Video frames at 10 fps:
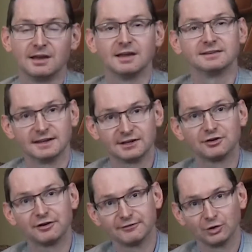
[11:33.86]
Take
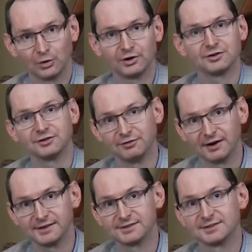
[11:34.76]
your lawyer's
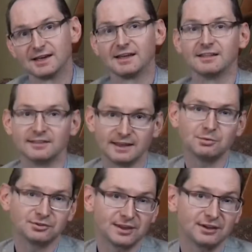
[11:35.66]
advice. They will
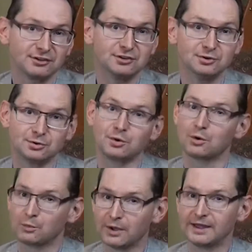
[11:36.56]
tell you
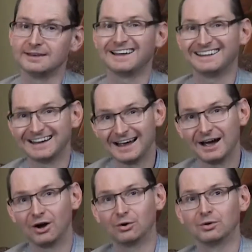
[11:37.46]
when and
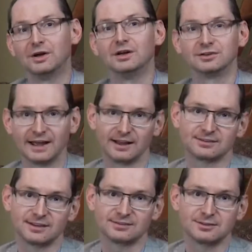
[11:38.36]
how to
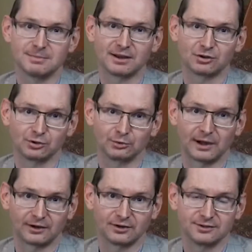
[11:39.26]
access the medical
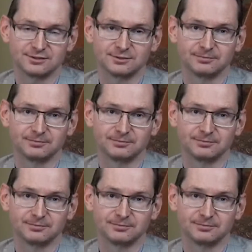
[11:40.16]
records.